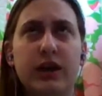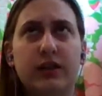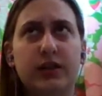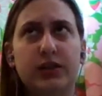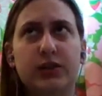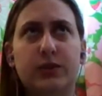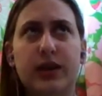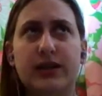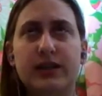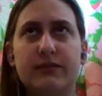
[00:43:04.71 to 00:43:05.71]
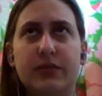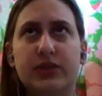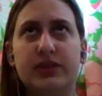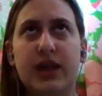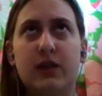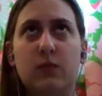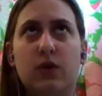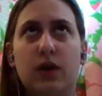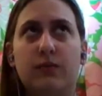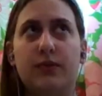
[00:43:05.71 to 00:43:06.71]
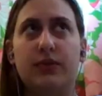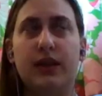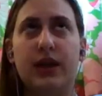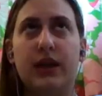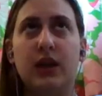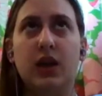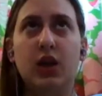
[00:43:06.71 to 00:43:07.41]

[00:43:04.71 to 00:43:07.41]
led you to an idea for the second one, but then